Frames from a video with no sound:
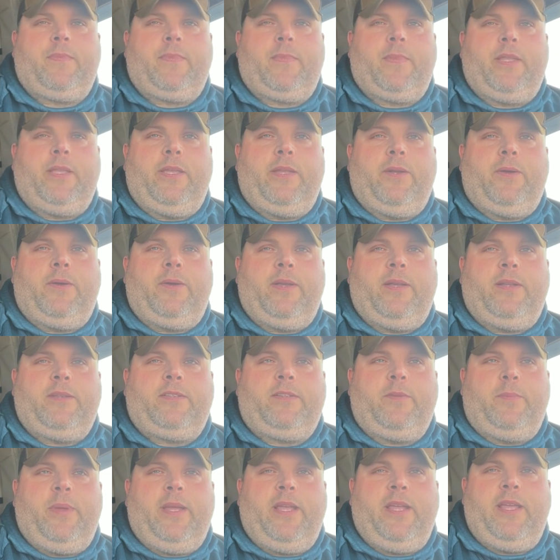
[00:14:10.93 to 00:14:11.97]

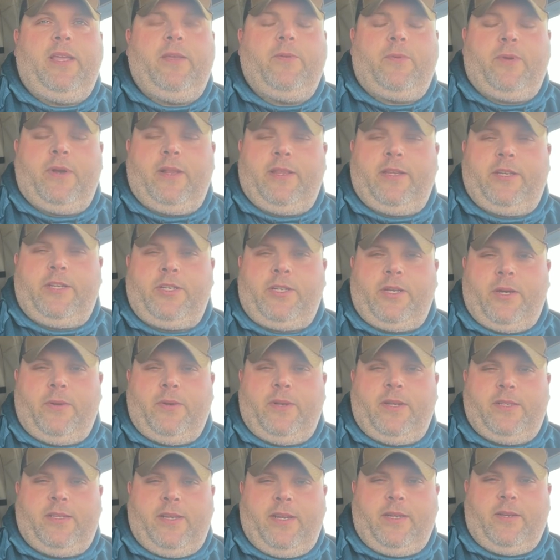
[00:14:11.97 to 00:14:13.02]
to me, he really showed
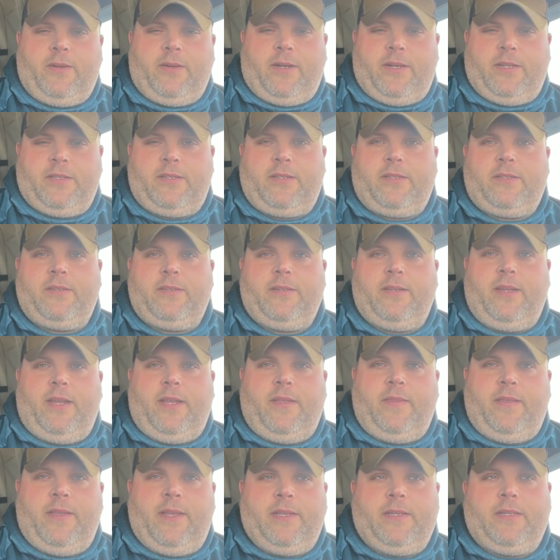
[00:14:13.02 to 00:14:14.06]
his ignorance
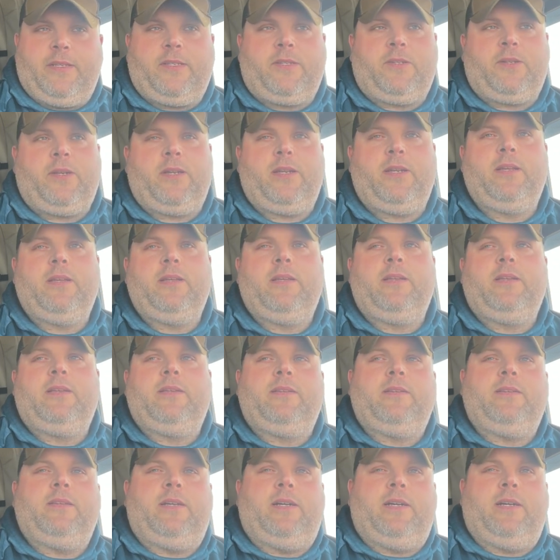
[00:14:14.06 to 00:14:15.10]
in the industry
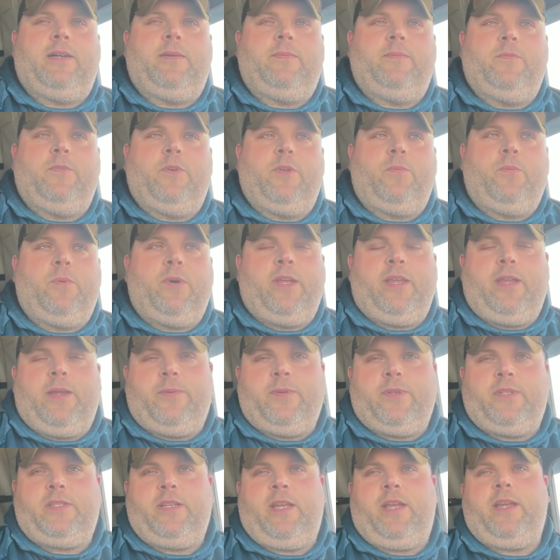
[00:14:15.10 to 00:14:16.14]
with what he
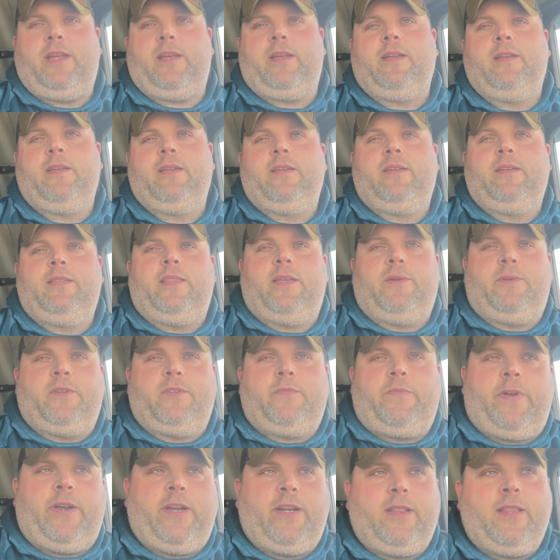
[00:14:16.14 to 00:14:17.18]
was saying. There was
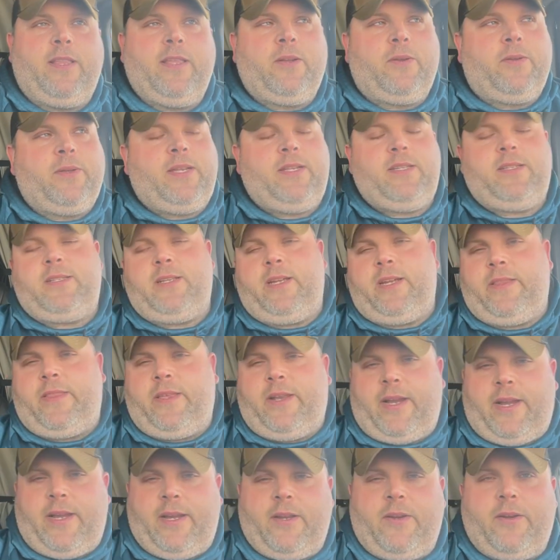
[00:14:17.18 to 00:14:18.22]
very little he said
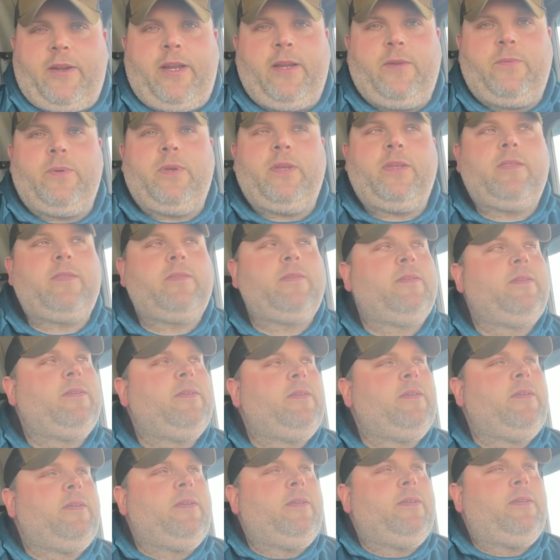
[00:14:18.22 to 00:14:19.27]
that I agreed with.
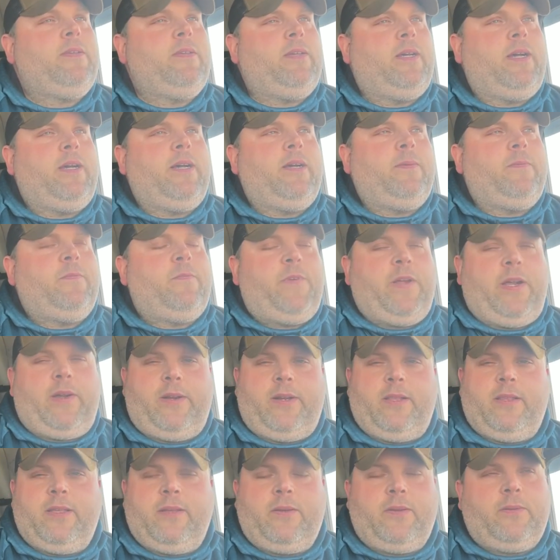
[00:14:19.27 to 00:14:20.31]

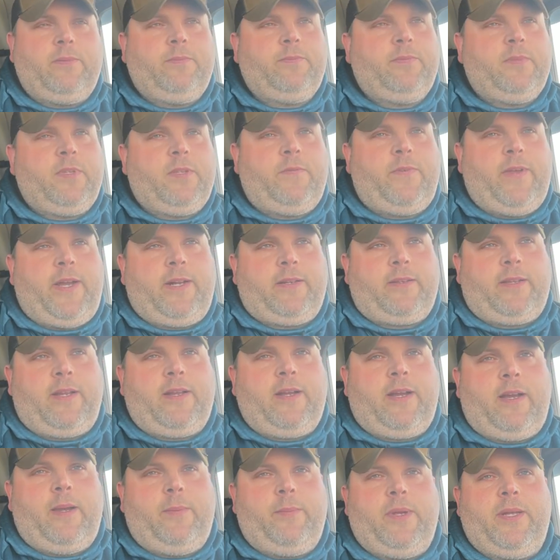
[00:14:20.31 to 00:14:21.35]
Very little. In fact, I
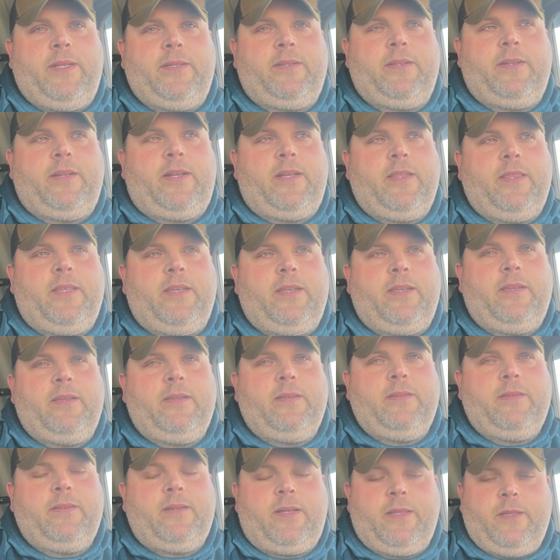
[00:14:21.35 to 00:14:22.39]
commented on
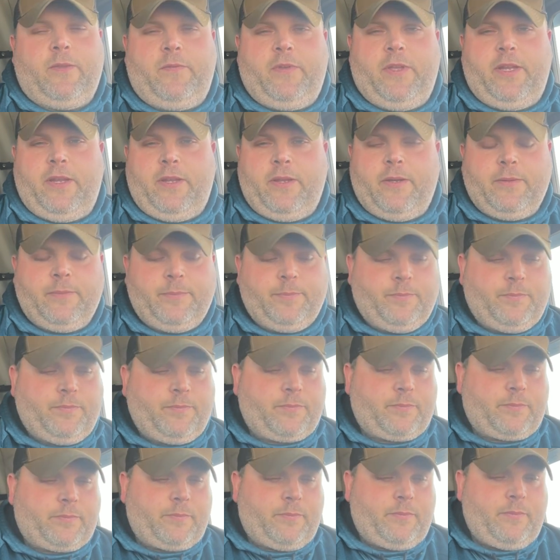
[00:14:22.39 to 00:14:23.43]
the video.
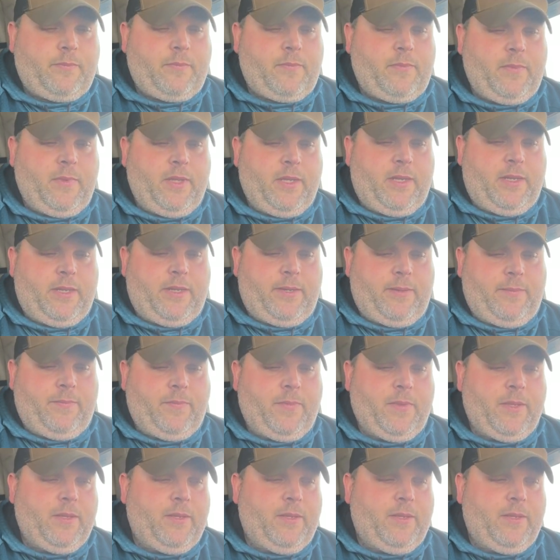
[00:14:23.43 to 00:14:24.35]
It